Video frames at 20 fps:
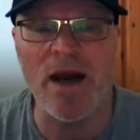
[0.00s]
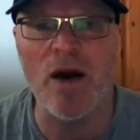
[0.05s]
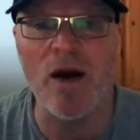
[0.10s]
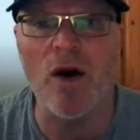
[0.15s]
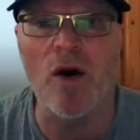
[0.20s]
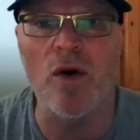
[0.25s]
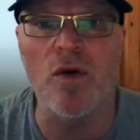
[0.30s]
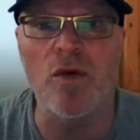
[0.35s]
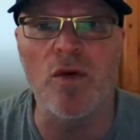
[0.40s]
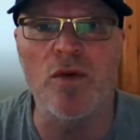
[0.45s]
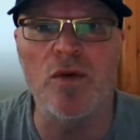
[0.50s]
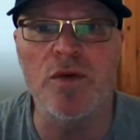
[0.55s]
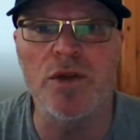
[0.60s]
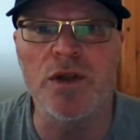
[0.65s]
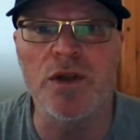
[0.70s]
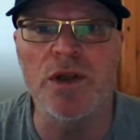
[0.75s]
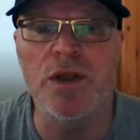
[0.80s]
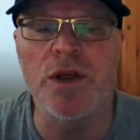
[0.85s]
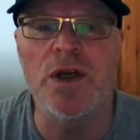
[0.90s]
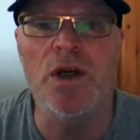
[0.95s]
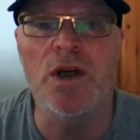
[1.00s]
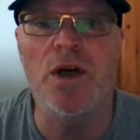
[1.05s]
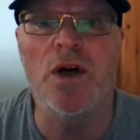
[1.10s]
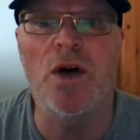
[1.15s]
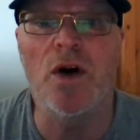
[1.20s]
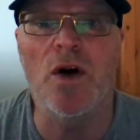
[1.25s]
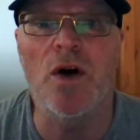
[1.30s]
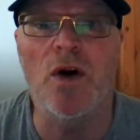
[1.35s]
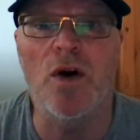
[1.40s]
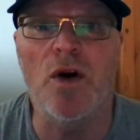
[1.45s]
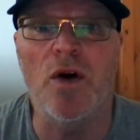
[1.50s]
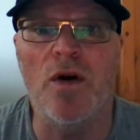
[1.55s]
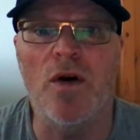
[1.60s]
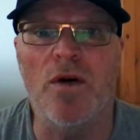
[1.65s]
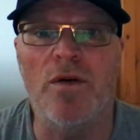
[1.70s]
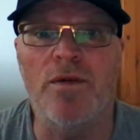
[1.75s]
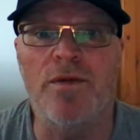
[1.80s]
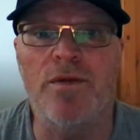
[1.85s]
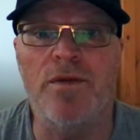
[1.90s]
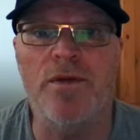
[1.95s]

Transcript: hold of